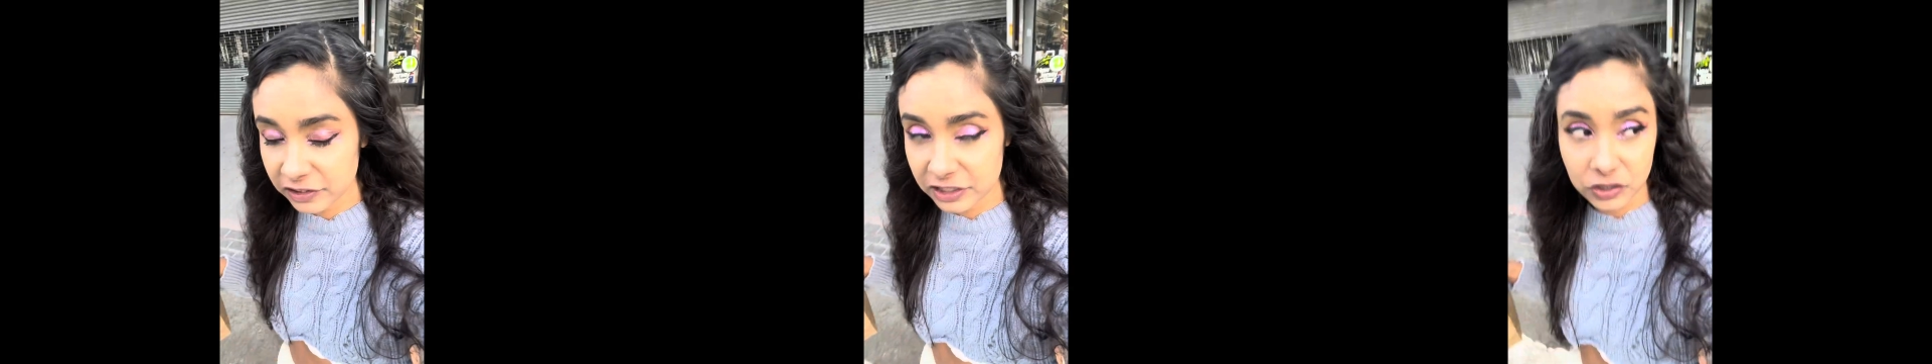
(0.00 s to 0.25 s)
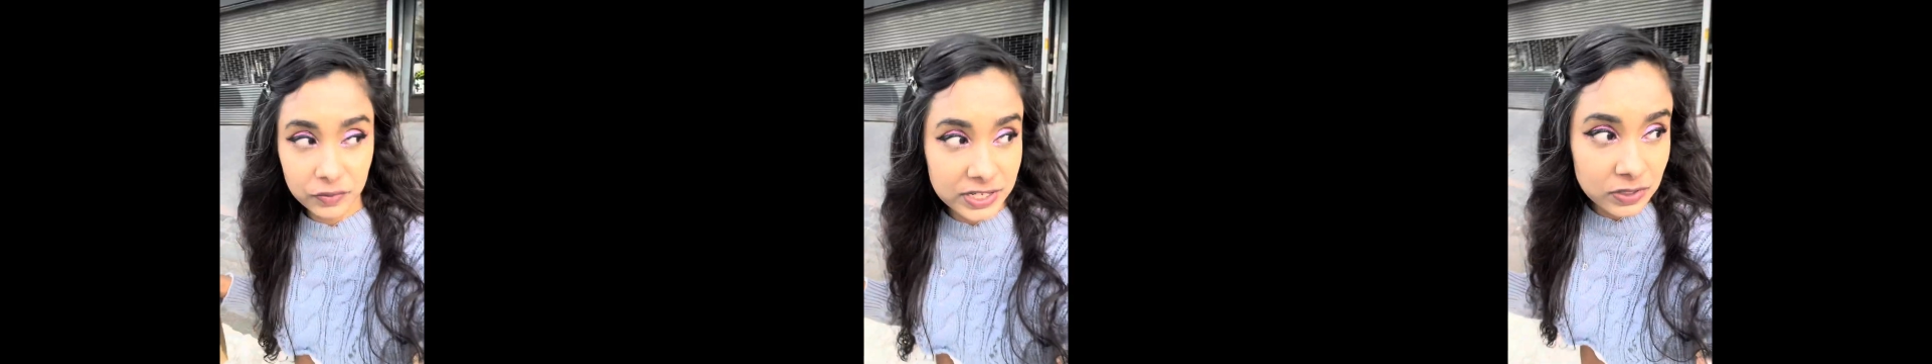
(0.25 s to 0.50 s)

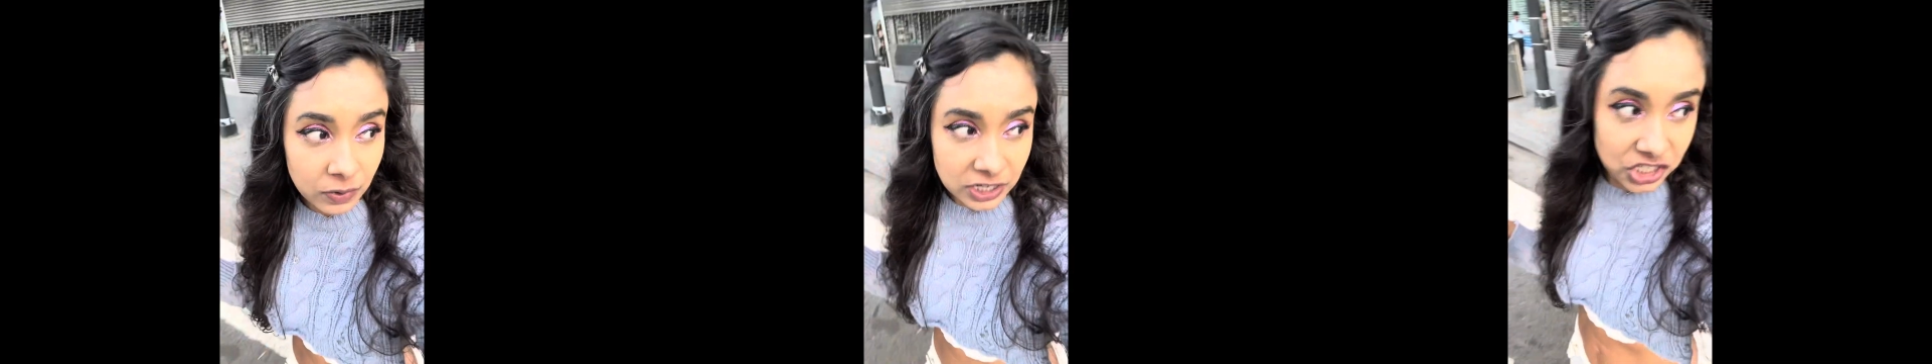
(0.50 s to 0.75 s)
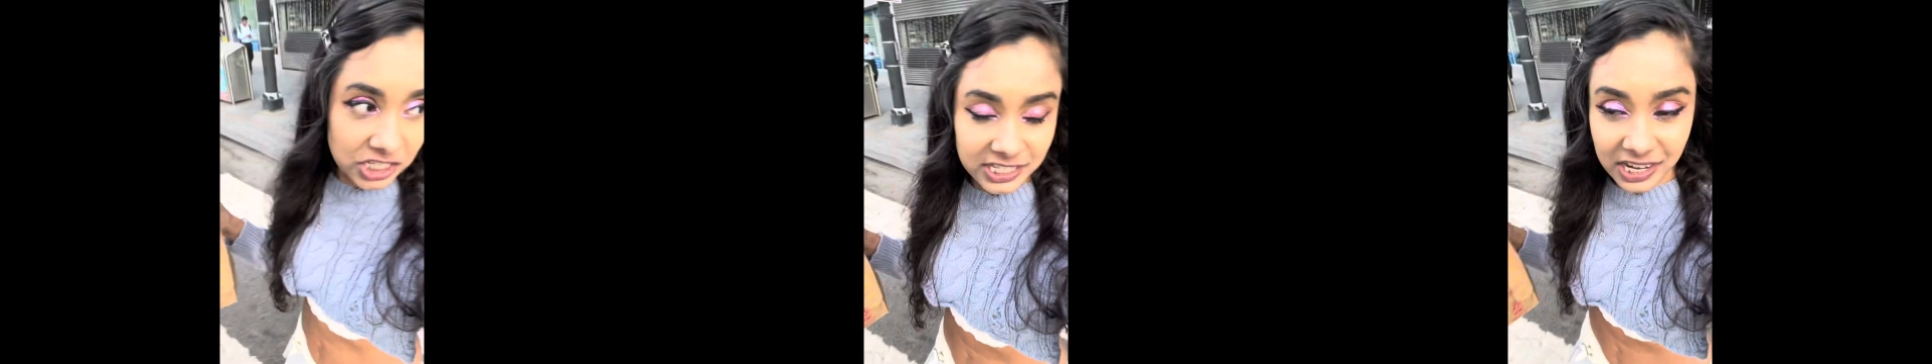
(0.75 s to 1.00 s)
The reason why
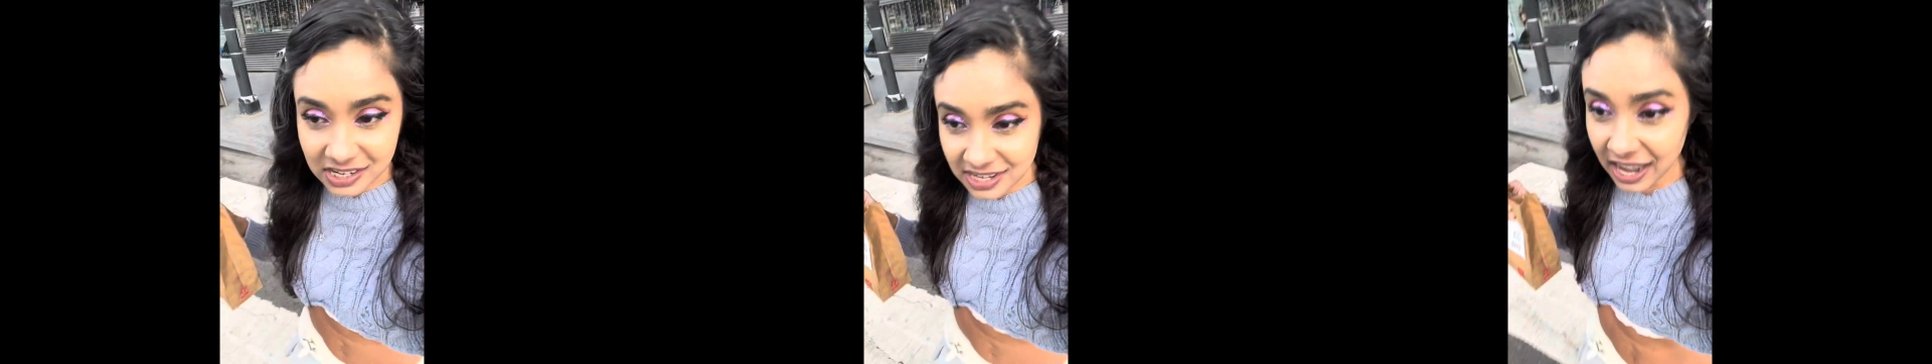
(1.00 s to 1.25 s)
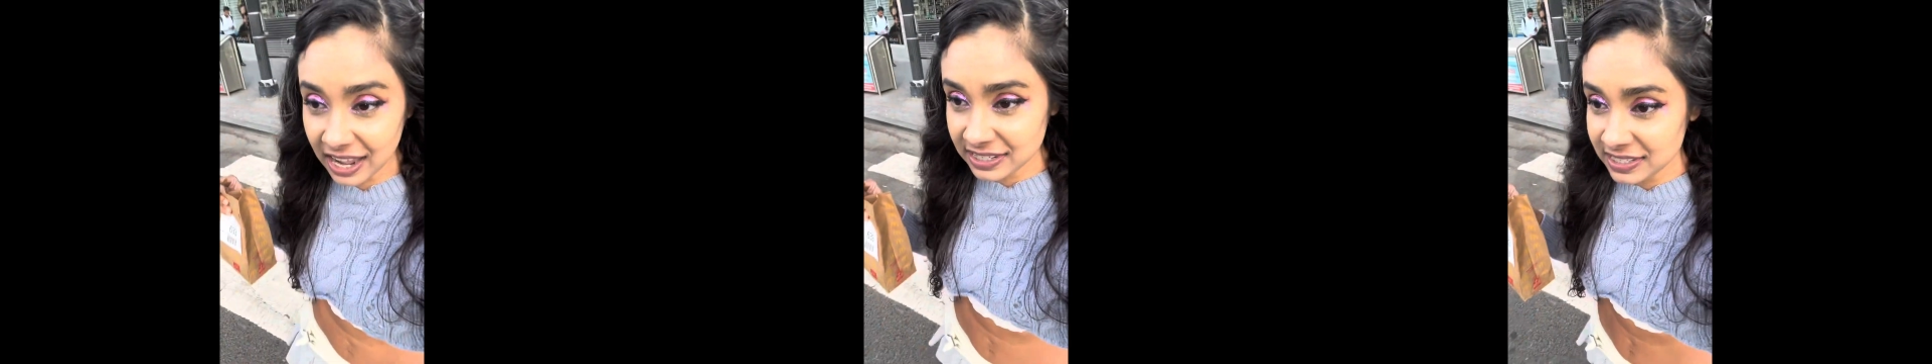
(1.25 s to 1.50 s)
she said to
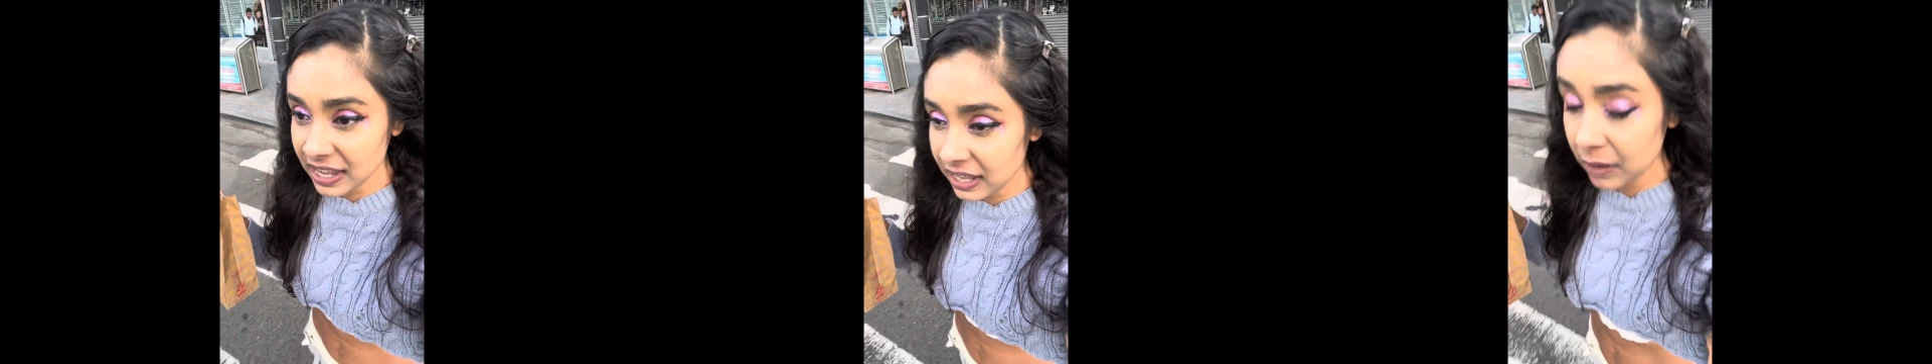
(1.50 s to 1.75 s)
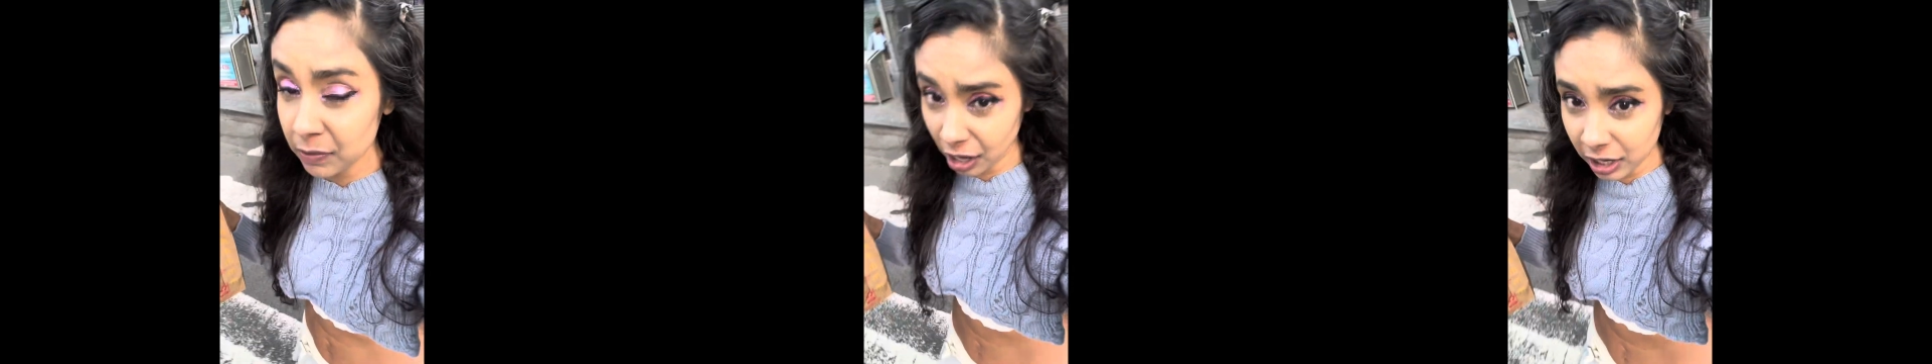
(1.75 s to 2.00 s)
ask that,
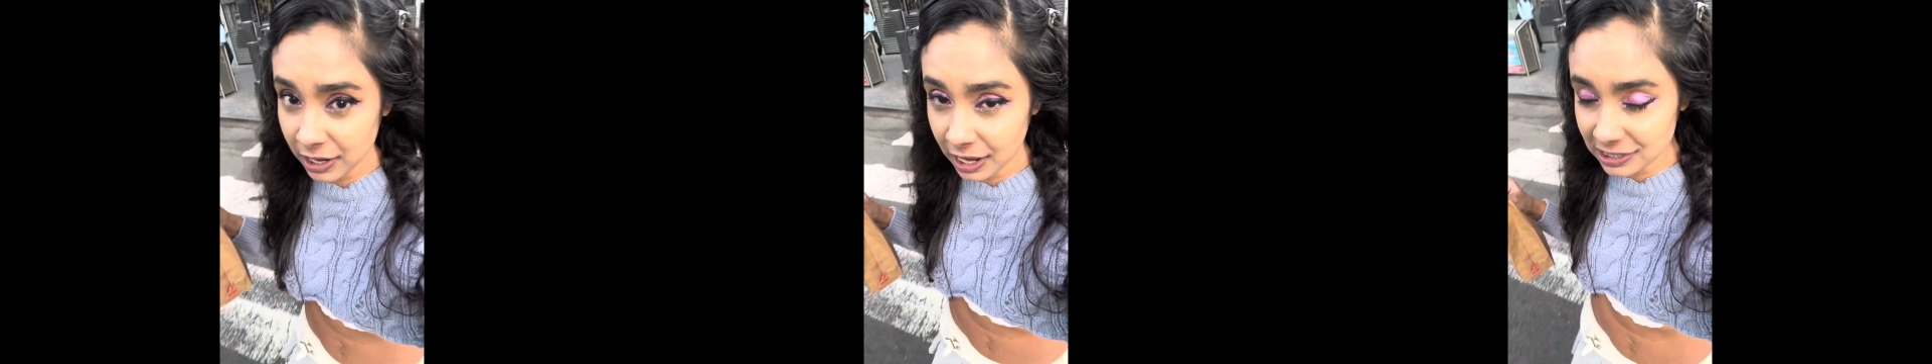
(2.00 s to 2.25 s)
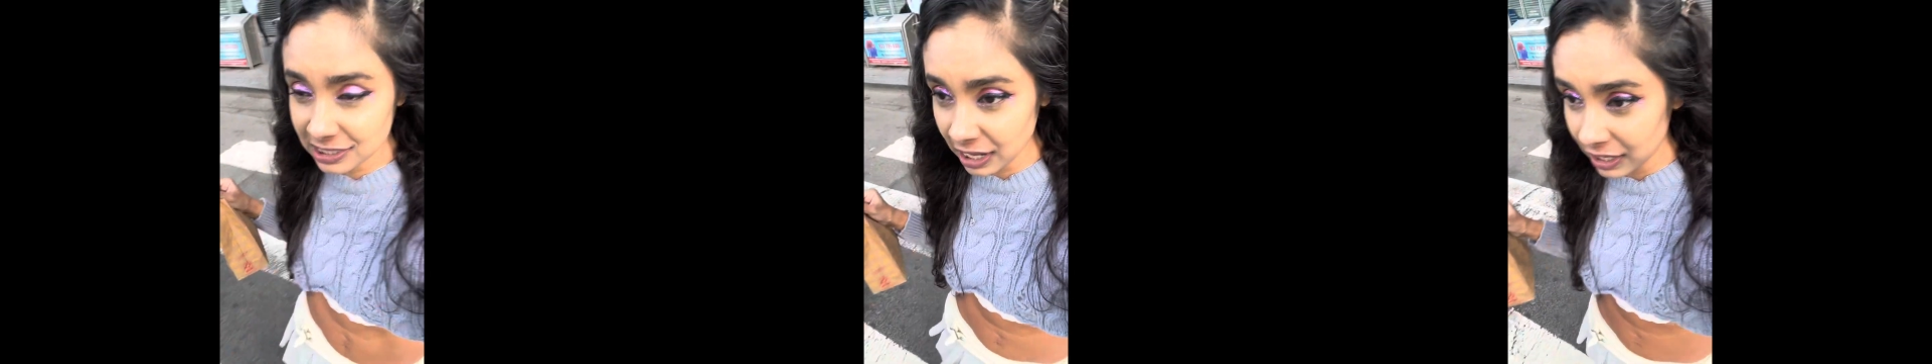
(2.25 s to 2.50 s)
I'm not gonna
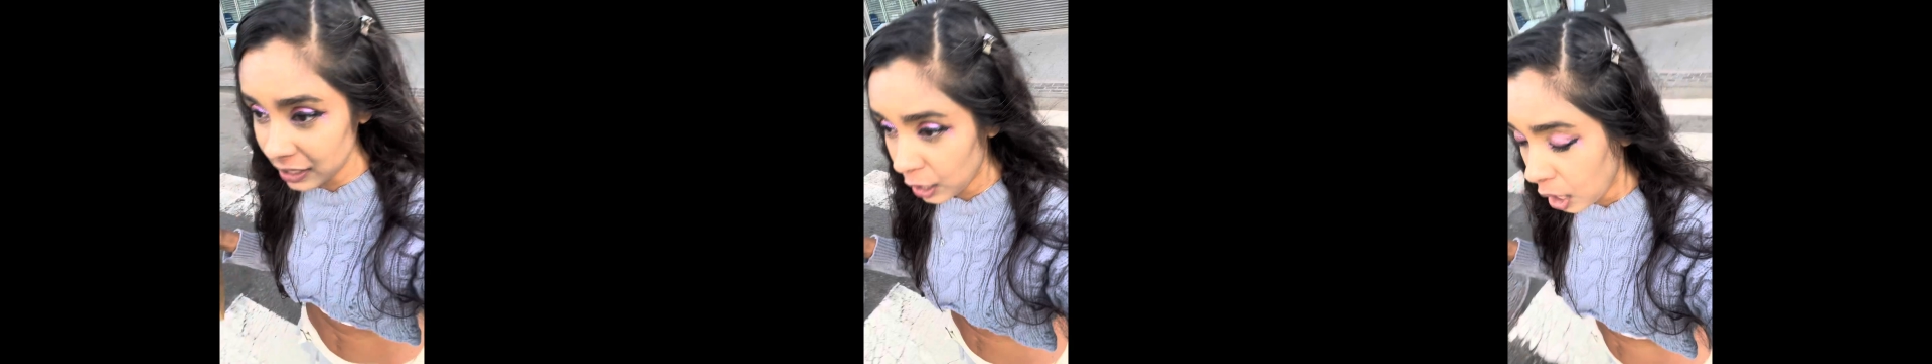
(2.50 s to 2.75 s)
ask that,